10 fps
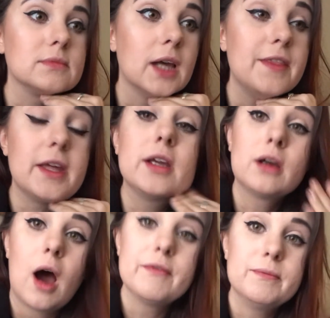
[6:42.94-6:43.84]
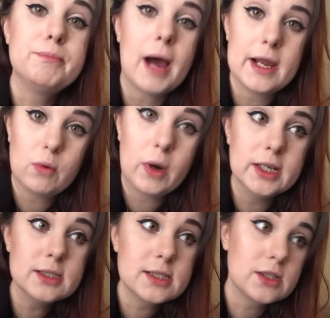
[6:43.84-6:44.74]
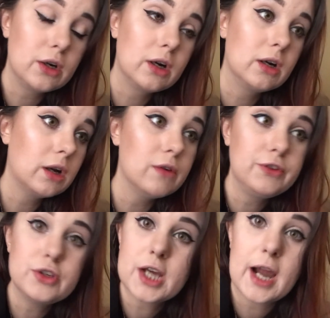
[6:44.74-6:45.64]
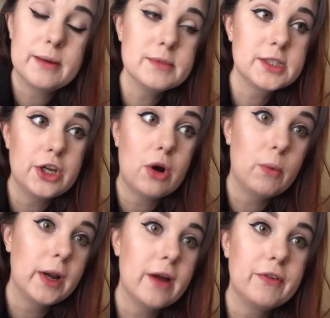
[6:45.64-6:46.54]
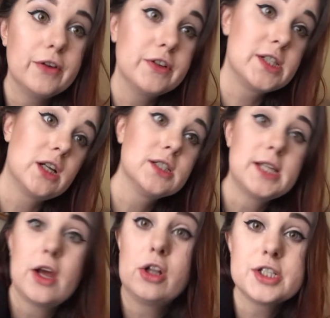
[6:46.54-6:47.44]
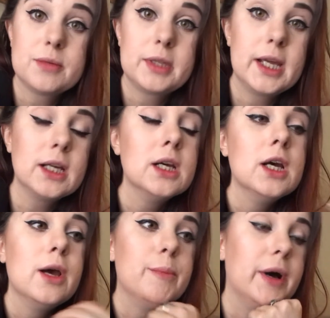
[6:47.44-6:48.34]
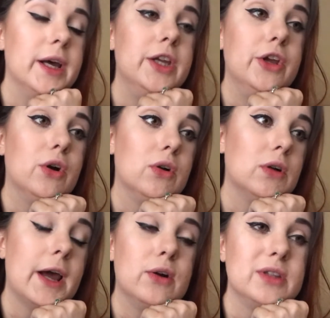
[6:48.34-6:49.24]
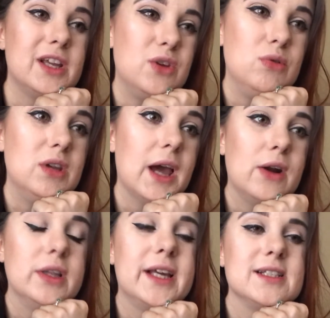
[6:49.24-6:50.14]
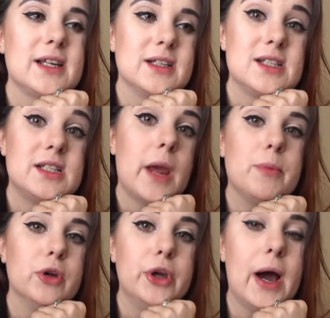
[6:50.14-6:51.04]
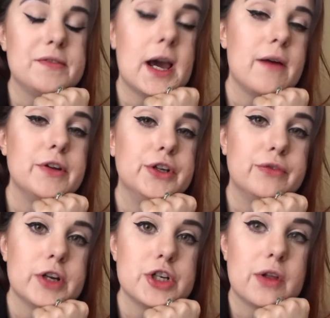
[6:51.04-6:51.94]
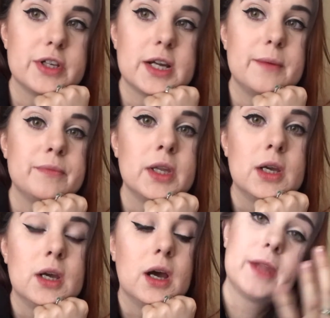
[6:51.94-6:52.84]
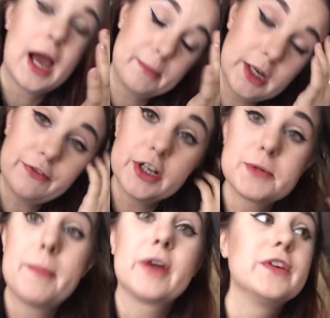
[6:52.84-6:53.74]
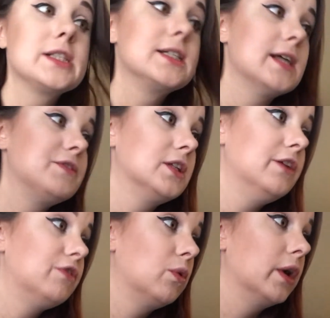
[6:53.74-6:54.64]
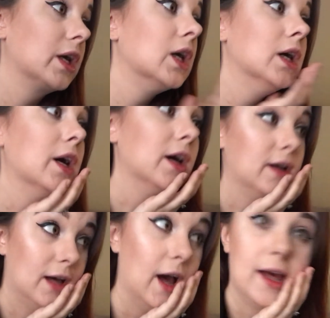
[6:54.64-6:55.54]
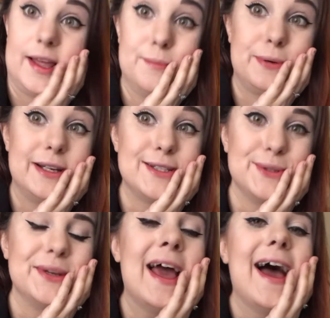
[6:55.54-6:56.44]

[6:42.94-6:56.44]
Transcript: I think buy it once or a few times, you know, whenever, if it's on sale or something. But I don't think it's like a staple you have to have in your fridge all the time. I'm gonna finish my breakfast because I have to leave for work pretty soon.